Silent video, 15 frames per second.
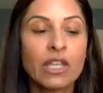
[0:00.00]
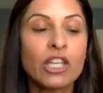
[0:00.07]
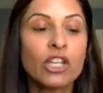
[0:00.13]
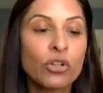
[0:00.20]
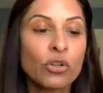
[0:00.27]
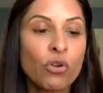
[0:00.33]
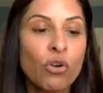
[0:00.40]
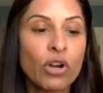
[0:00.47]

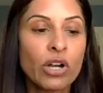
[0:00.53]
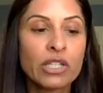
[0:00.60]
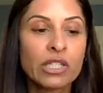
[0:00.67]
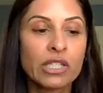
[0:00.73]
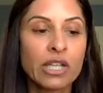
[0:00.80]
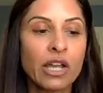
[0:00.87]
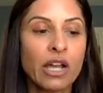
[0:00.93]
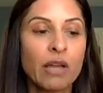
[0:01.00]

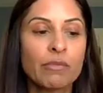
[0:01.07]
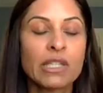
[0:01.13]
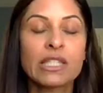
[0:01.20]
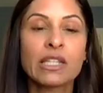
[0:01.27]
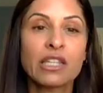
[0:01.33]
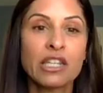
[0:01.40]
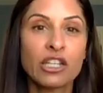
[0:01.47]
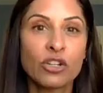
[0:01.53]
intercourse,
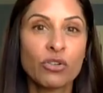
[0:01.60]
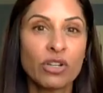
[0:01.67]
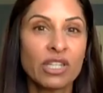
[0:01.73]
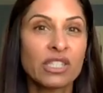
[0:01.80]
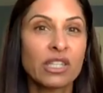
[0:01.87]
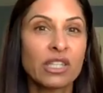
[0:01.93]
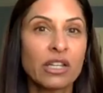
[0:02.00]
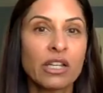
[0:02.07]
because it can
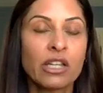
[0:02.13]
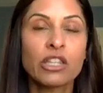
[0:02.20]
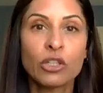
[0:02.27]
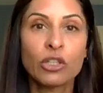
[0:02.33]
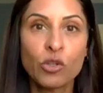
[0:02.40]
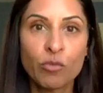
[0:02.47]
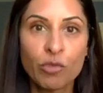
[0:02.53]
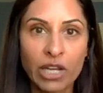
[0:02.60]
increase
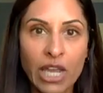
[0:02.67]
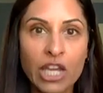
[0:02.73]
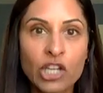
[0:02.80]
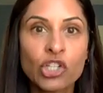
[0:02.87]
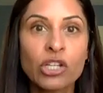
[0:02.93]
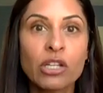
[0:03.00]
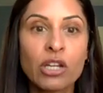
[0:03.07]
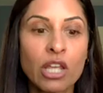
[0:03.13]
the
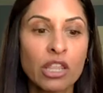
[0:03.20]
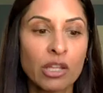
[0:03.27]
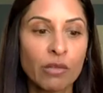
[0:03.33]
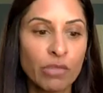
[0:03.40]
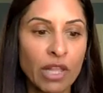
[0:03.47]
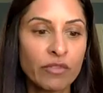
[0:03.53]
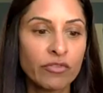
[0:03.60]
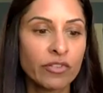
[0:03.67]
lubrication and the
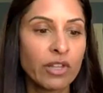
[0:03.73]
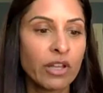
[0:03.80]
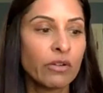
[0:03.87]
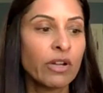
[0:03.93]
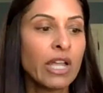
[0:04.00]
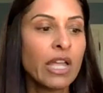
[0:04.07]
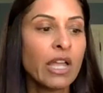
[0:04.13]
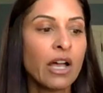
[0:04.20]
blood flow,